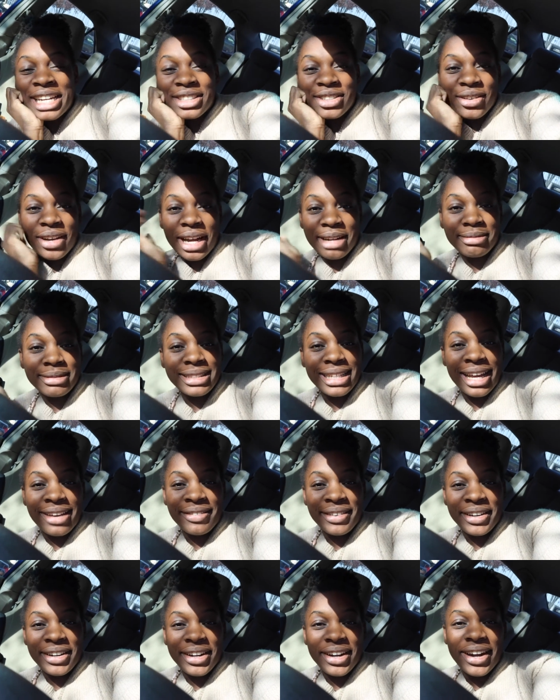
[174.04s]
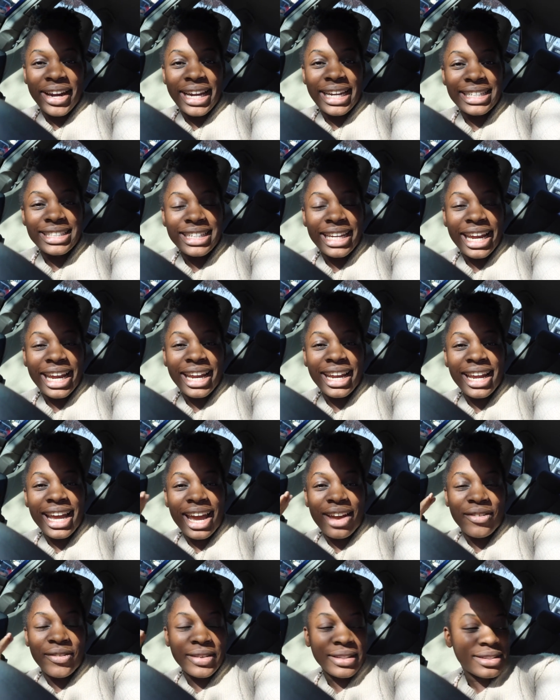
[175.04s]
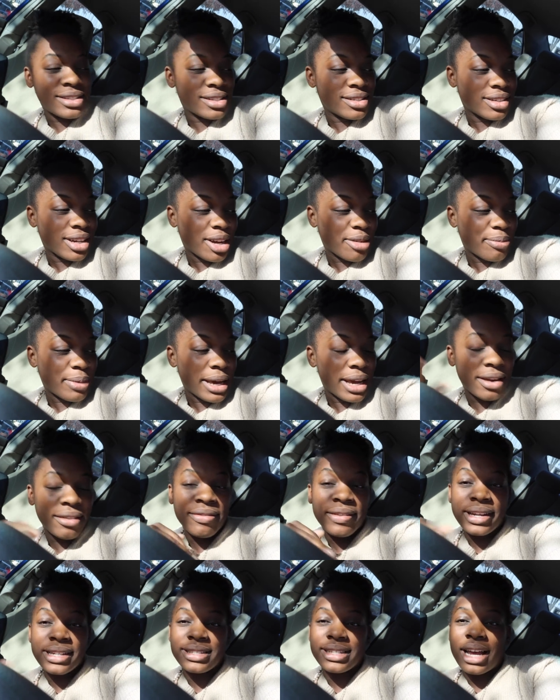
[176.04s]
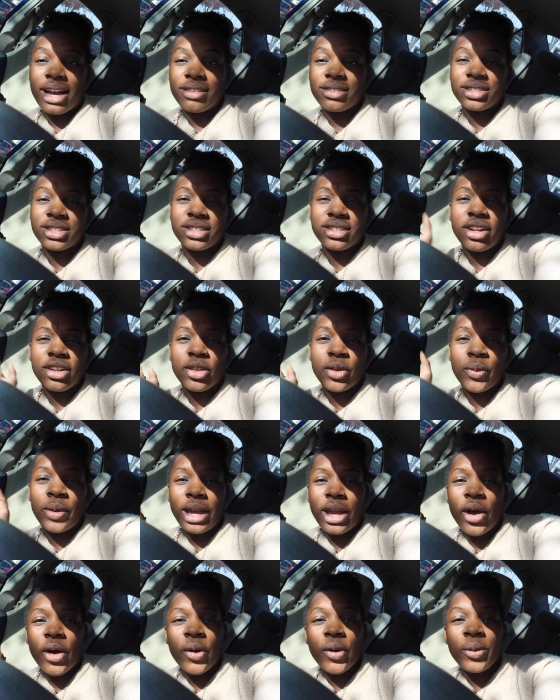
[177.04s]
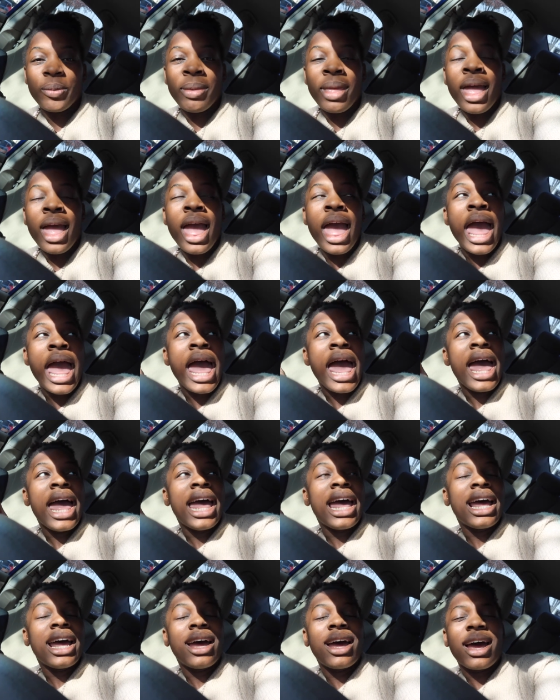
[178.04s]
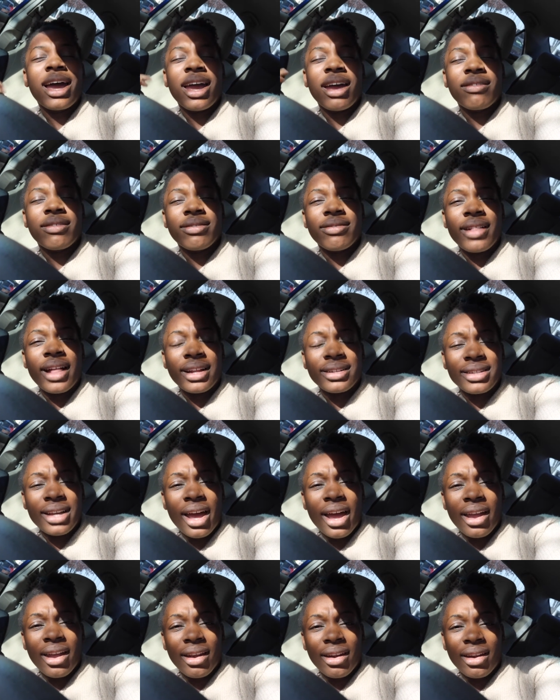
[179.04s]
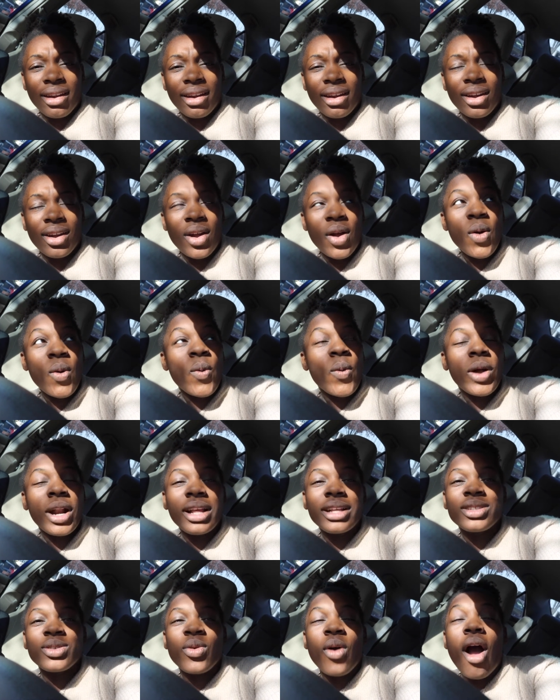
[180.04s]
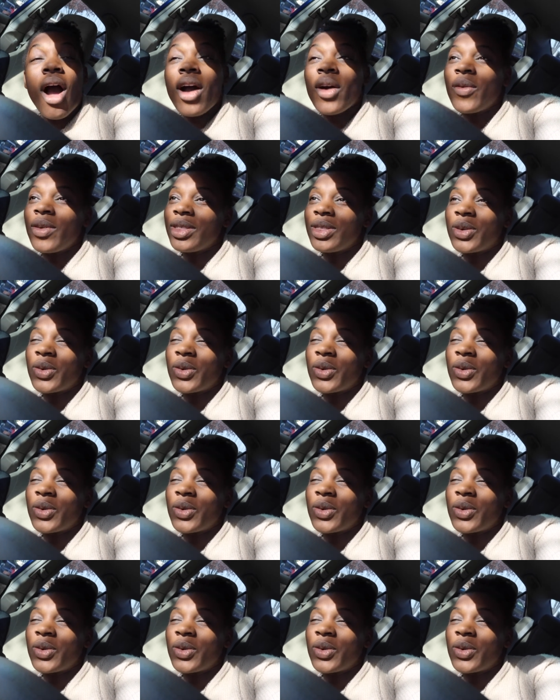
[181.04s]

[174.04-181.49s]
so i'm just having a great day i went to stop by a friend's house just on the way home i have a flat tire what is wrong with